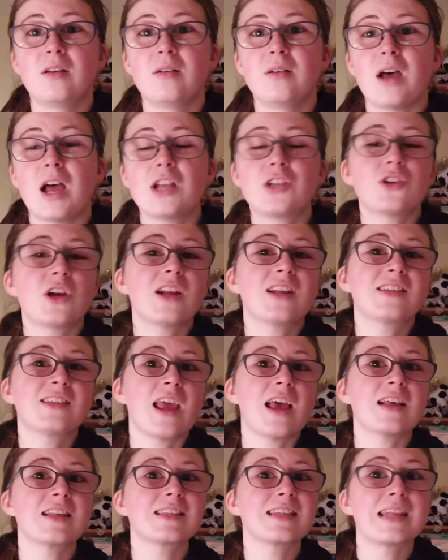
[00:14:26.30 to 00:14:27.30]
I try to say
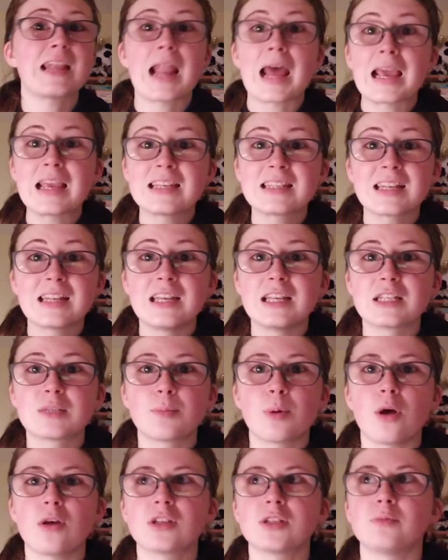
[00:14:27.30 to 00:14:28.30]
it as nicely as
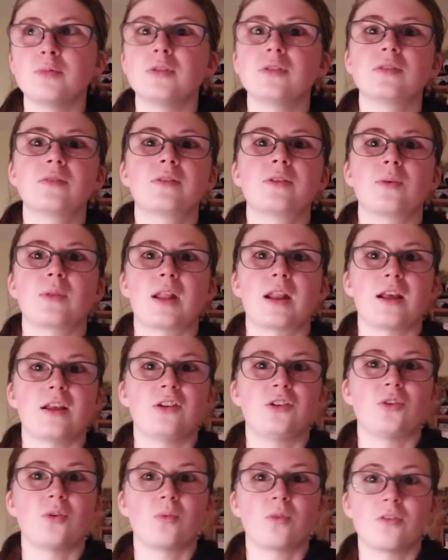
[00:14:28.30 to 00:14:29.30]
possible so that I
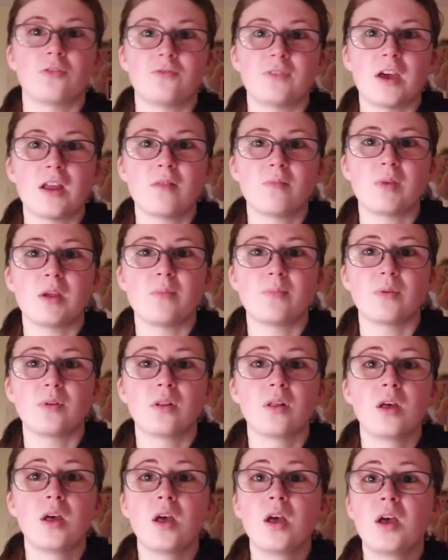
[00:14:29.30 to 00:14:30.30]
don't offend people,